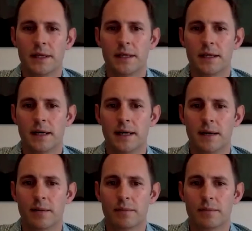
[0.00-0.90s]

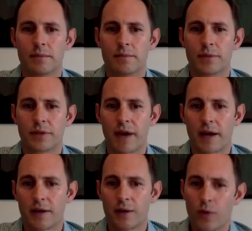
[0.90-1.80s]
But the
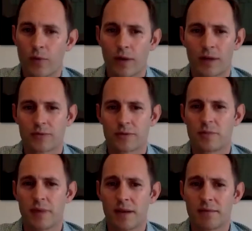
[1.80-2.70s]
value that we bring is we've
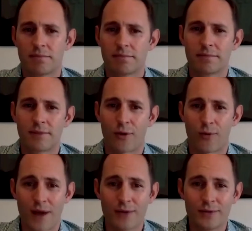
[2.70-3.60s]
just been
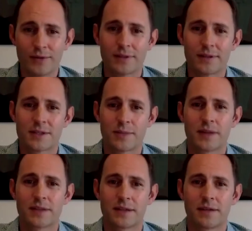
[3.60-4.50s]
around this
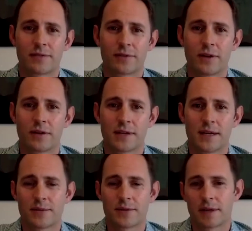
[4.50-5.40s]
space for a long
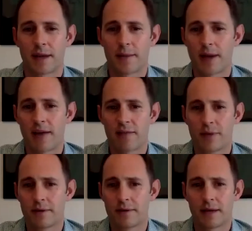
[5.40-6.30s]
time. So I've
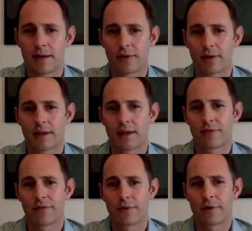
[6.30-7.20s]
been at Green
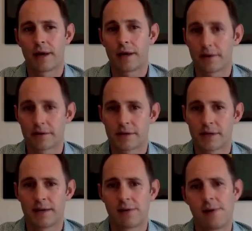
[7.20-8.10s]
Cloud for 8 years
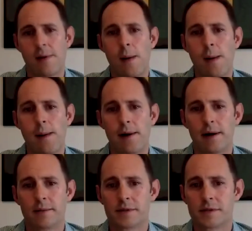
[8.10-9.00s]
now,
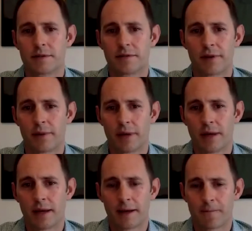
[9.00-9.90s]
since the very
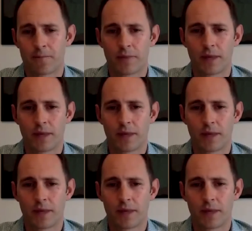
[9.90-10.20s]
beginning.